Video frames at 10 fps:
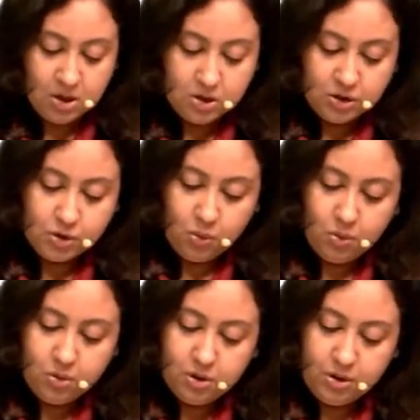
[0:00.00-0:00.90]
So
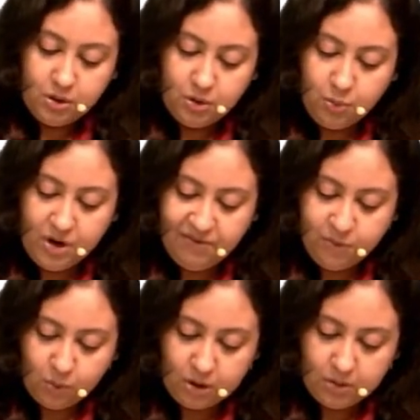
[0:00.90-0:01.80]

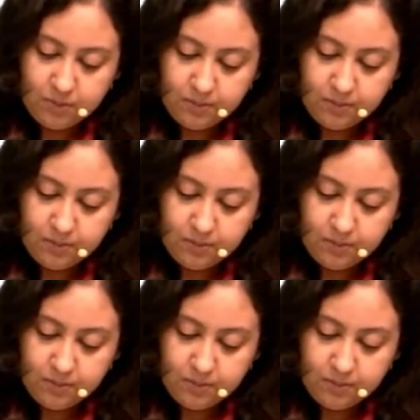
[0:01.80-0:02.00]
unifocal.